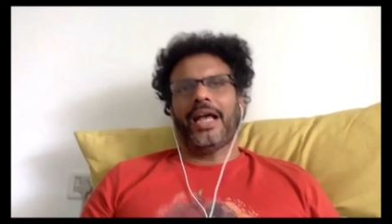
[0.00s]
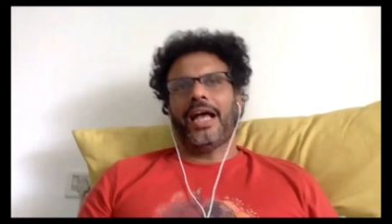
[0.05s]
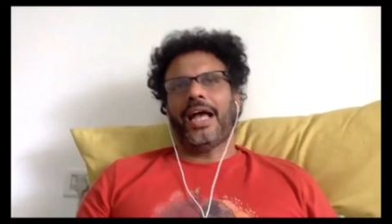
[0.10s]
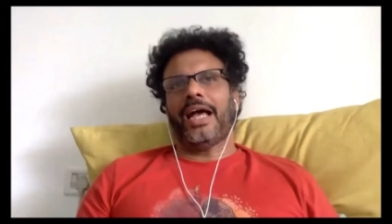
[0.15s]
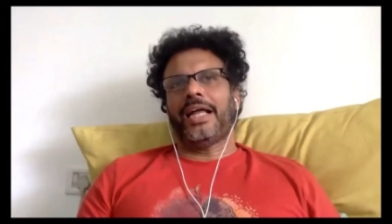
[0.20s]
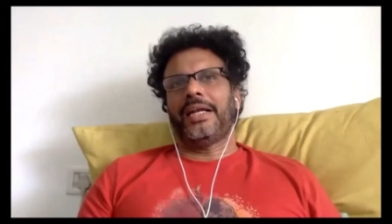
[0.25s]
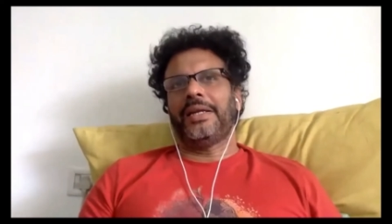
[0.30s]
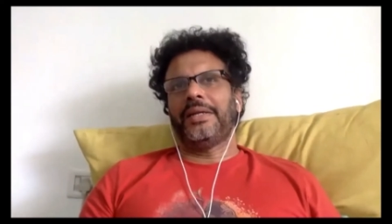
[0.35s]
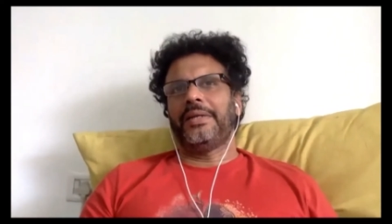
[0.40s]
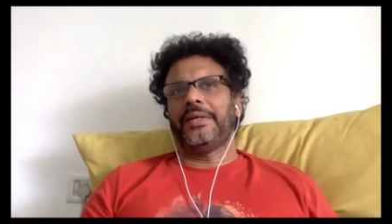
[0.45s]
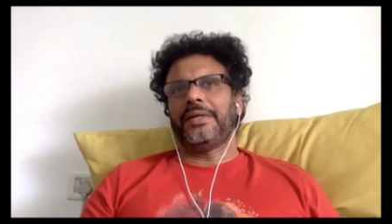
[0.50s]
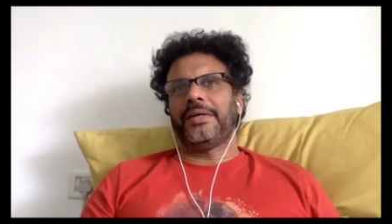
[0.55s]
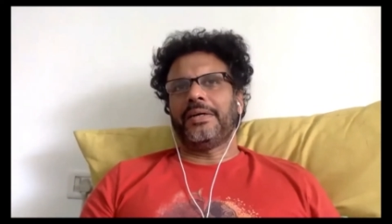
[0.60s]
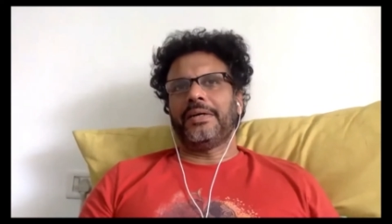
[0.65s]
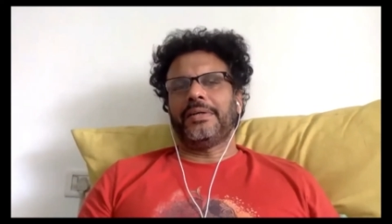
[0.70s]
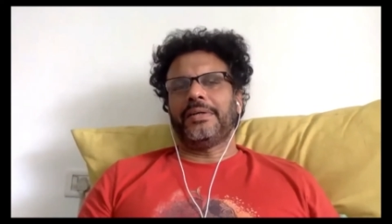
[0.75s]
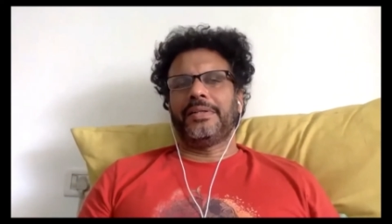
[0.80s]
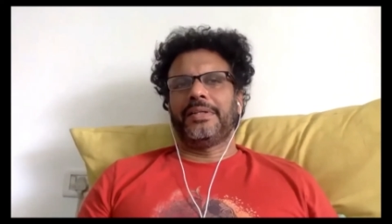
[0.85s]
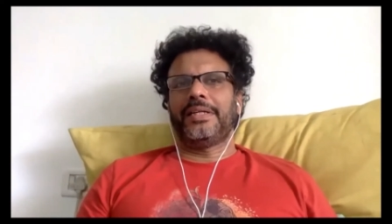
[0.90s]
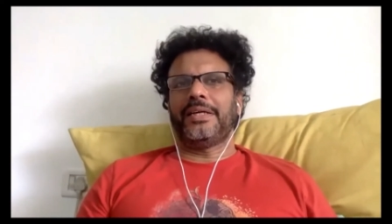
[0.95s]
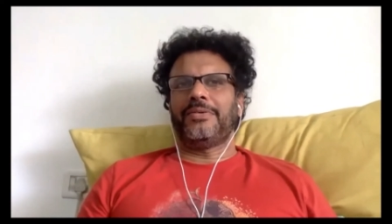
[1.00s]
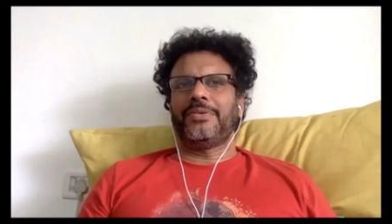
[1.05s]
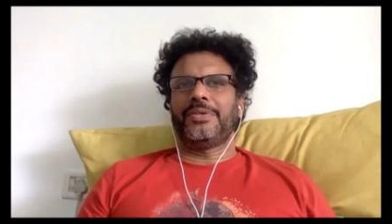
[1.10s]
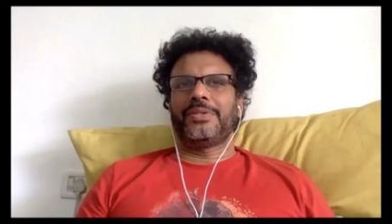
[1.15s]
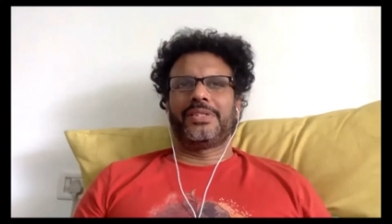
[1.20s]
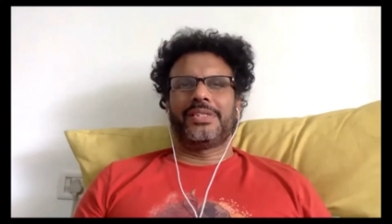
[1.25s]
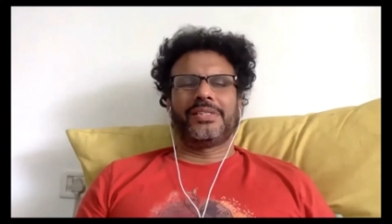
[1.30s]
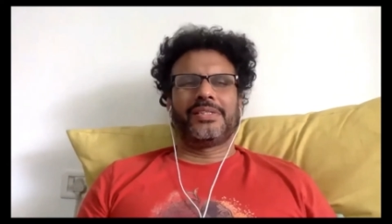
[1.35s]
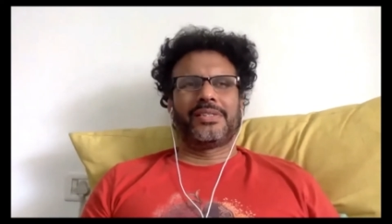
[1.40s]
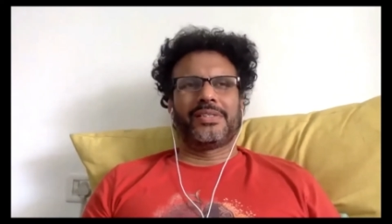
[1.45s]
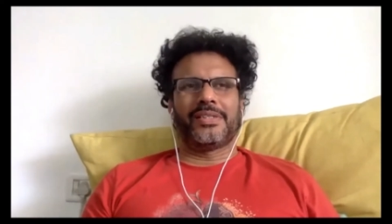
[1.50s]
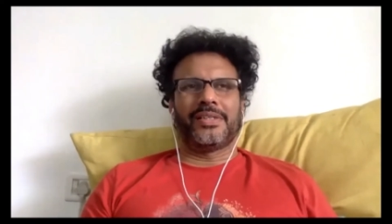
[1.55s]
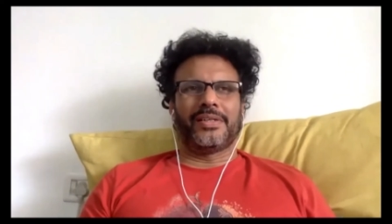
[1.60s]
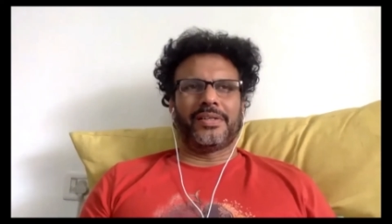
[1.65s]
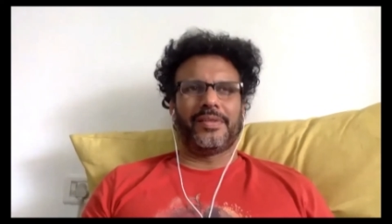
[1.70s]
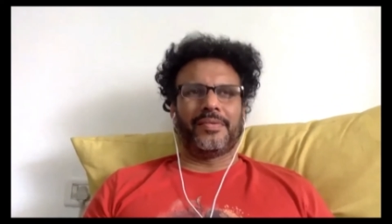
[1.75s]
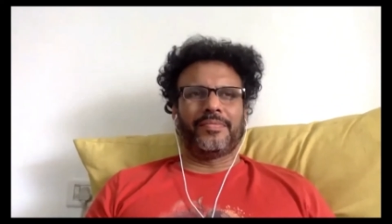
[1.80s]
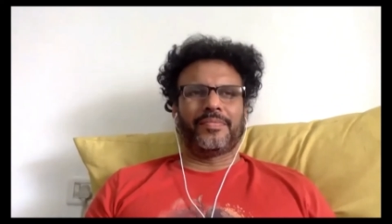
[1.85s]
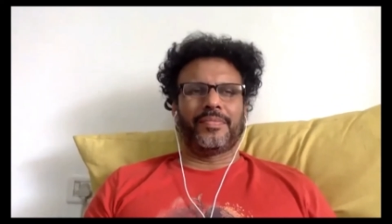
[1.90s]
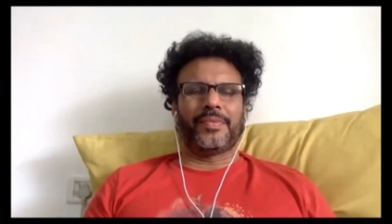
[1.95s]
And there was this
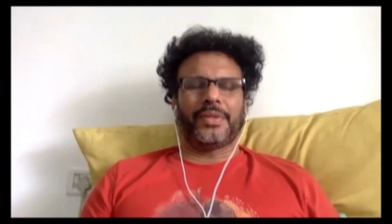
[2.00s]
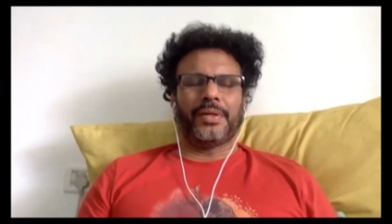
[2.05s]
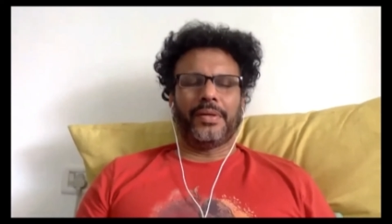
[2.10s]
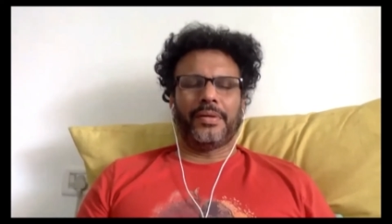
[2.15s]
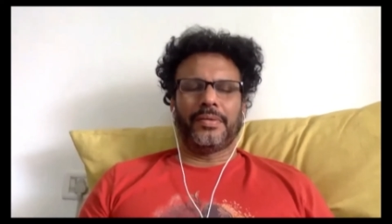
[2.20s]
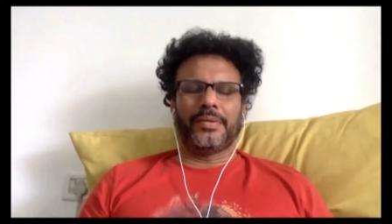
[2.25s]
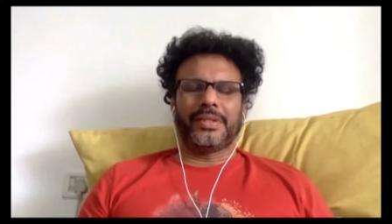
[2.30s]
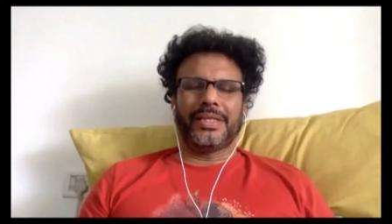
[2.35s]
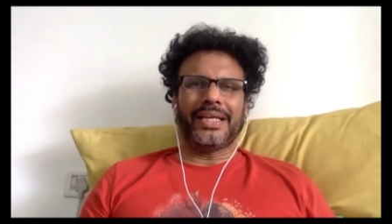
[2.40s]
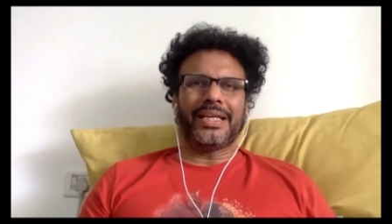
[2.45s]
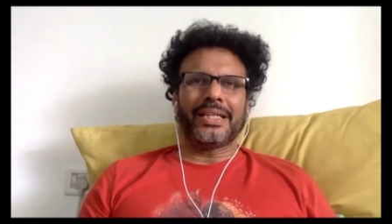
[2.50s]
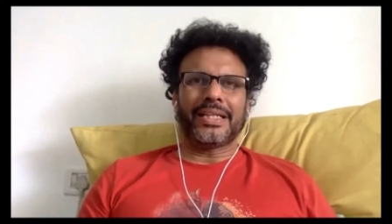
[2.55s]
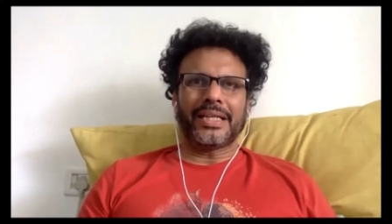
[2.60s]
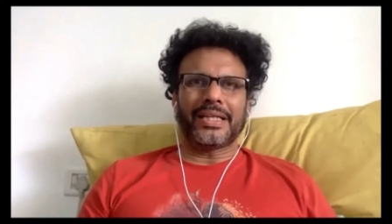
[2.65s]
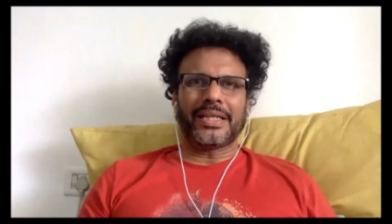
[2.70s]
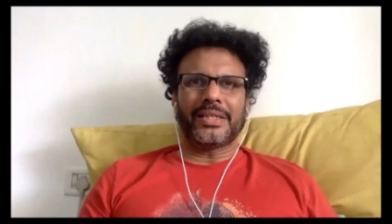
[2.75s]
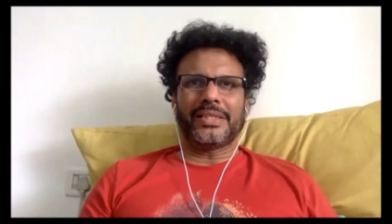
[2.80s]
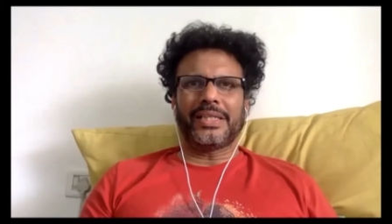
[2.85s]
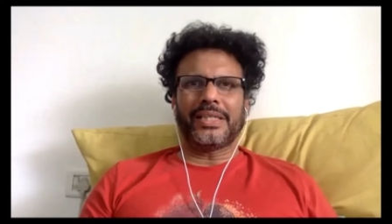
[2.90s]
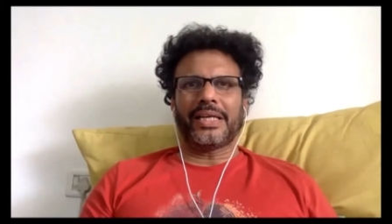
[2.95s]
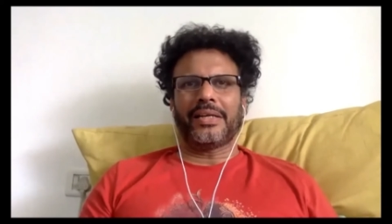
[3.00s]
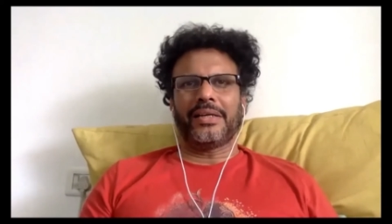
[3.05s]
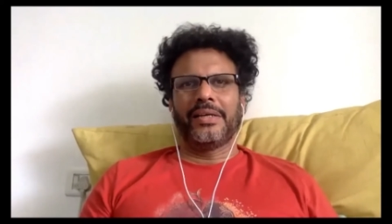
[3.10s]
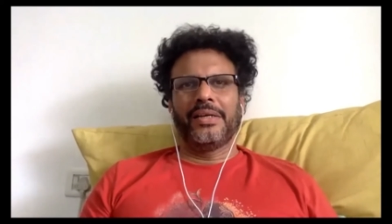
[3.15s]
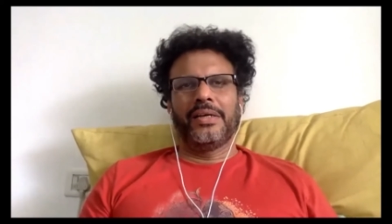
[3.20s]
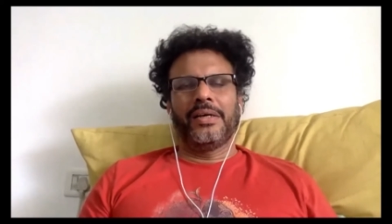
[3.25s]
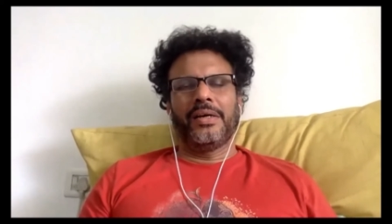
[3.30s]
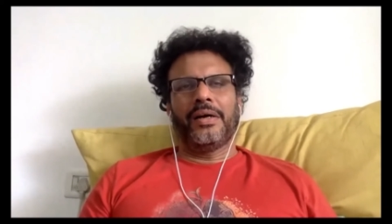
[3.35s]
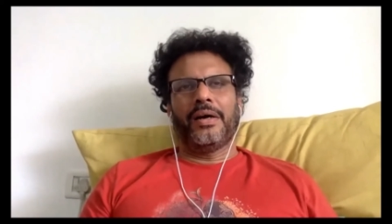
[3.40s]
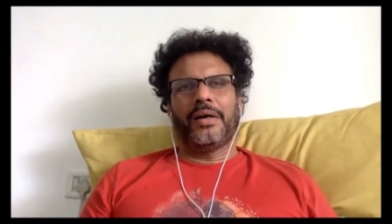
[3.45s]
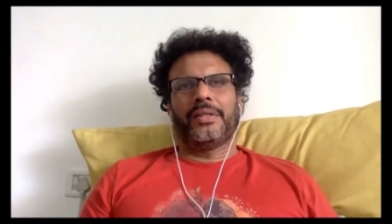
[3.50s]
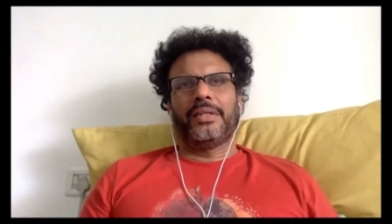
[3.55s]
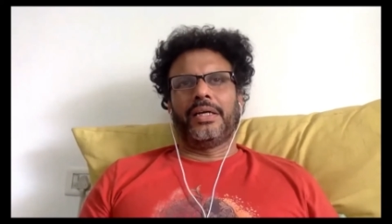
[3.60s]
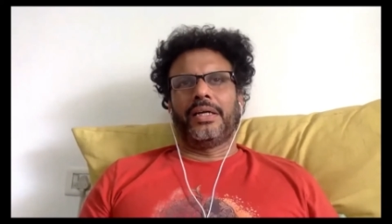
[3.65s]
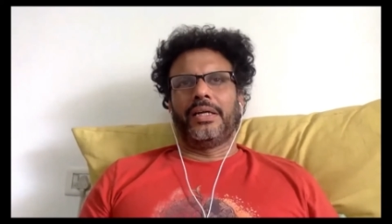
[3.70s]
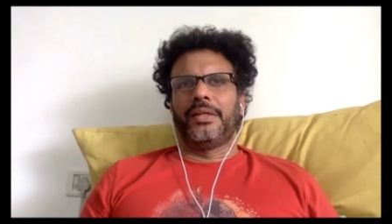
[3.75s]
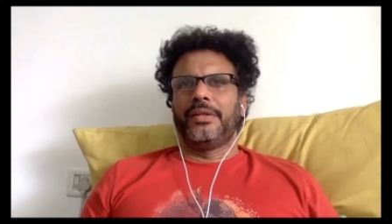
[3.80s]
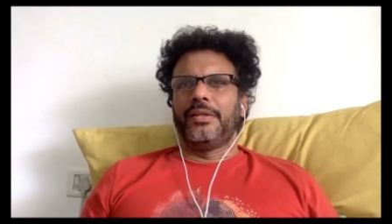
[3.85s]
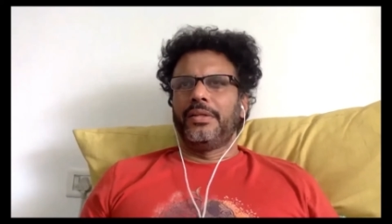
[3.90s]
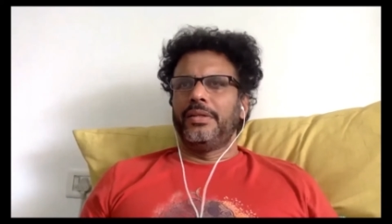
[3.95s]
thing that I like,
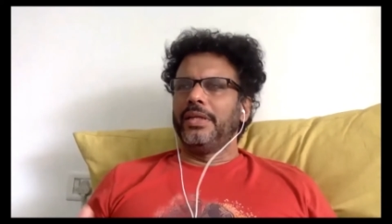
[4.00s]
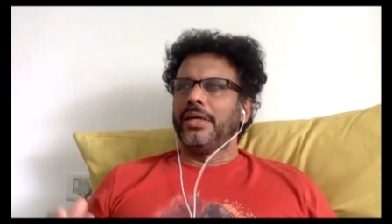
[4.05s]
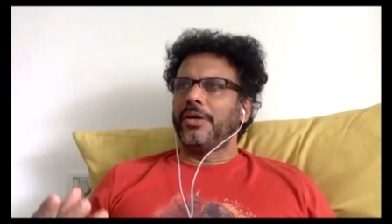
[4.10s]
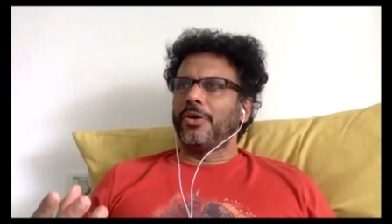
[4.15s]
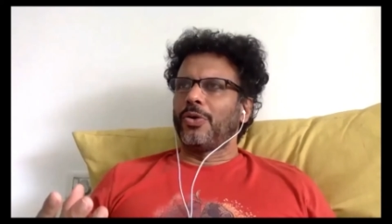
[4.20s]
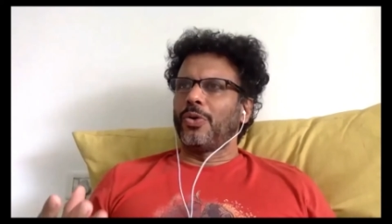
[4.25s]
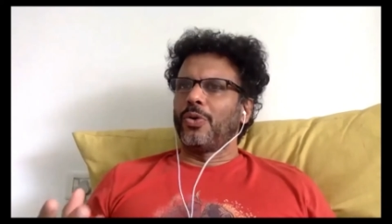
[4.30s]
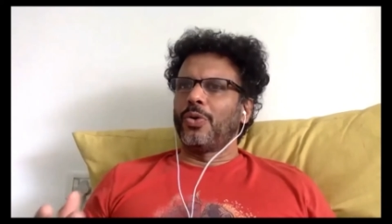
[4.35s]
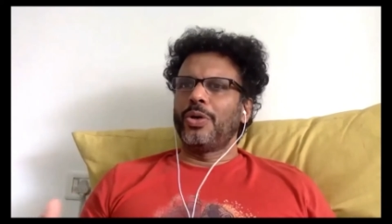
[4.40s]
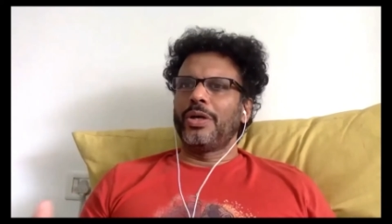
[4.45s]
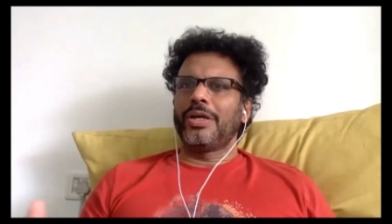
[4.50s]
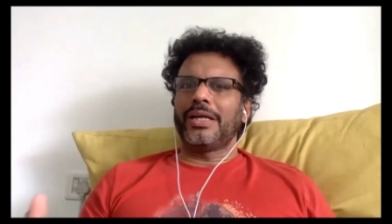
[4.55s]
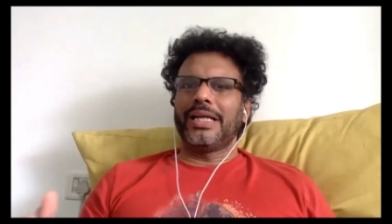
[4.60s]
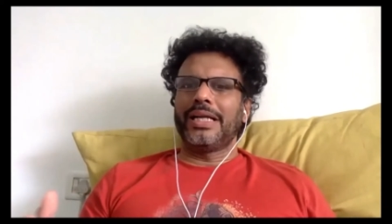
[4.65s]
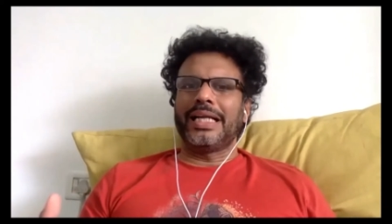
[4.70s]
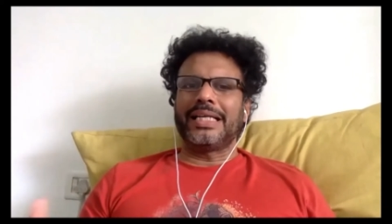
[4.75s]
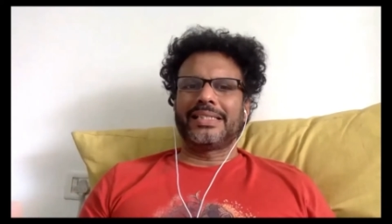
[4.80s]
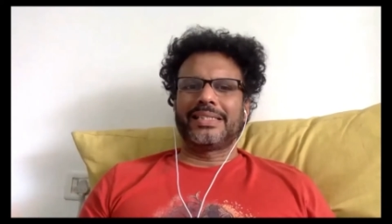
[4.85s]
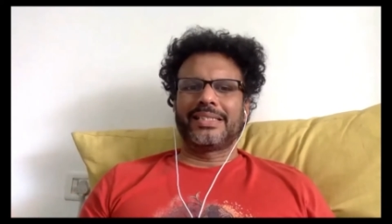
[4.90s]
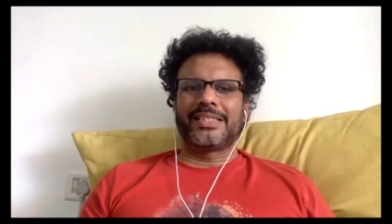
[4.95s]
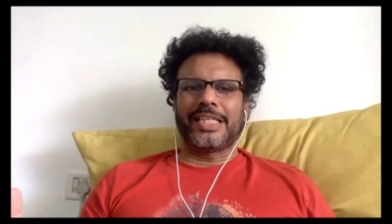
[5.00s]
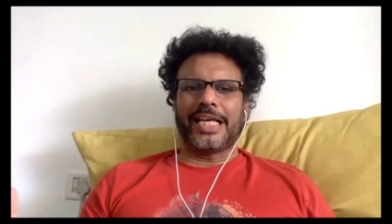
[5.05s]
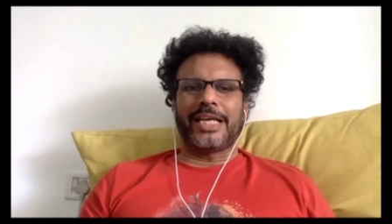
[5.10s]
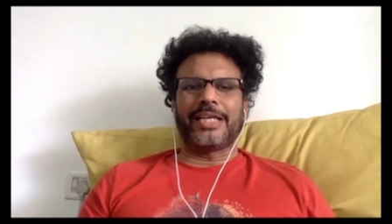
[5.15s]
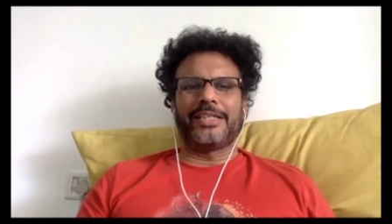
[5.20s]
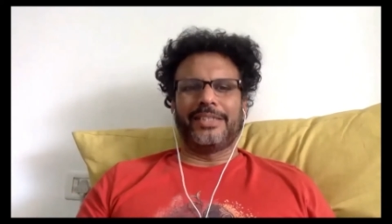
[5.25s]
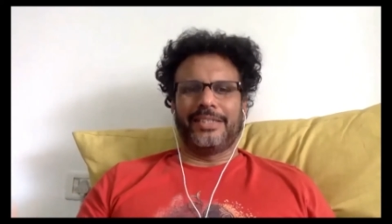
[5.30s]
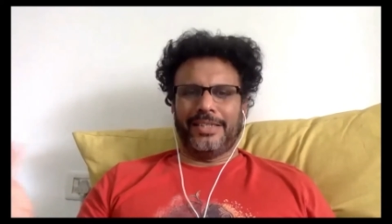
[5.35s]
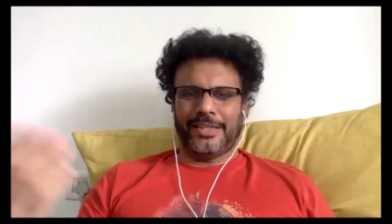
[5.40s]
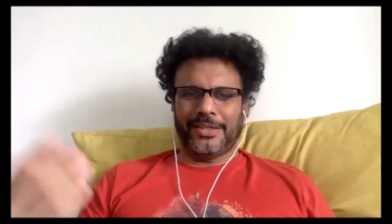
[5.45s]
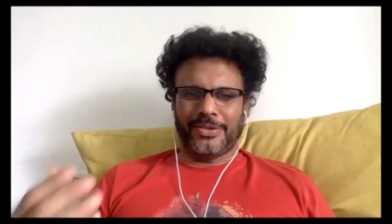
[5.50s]
the road less taken.